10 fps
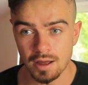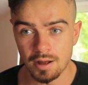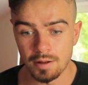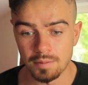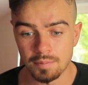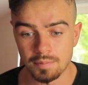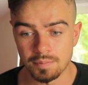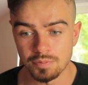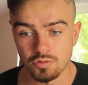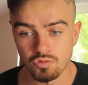
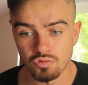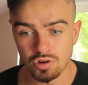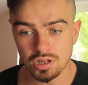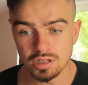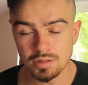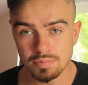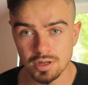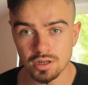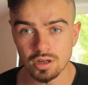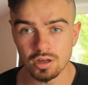um, really
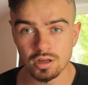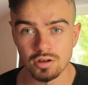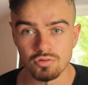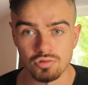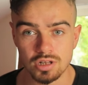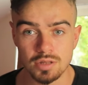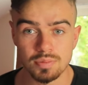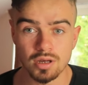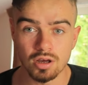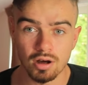big, really
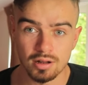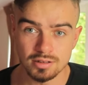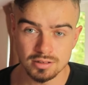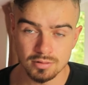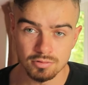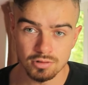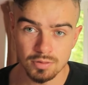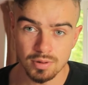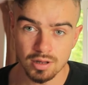big con, really